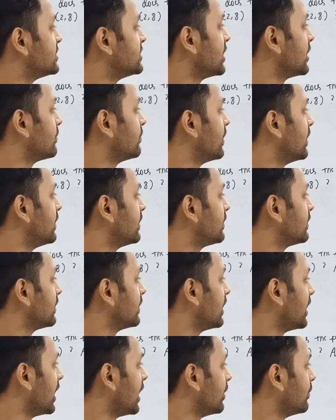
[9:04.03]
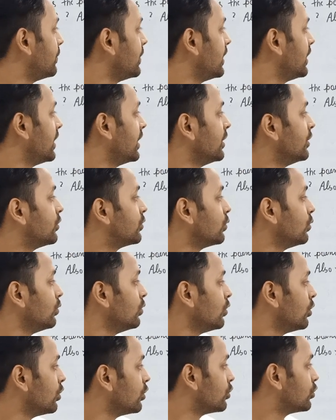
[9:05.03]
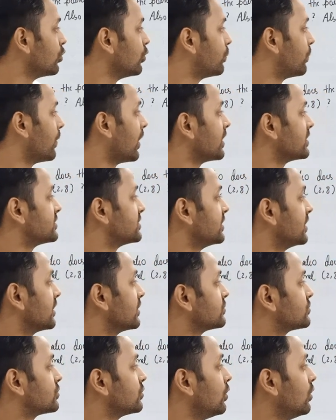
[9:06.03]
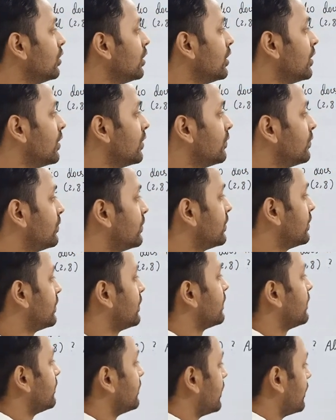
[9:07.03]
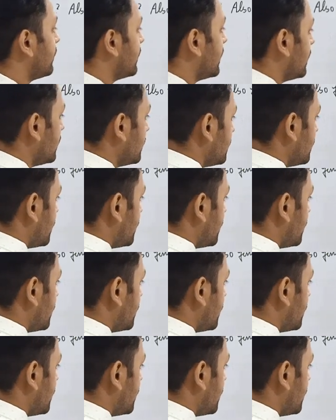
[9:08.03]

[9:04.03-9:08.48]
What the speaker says: segment AB into two parts here. So we will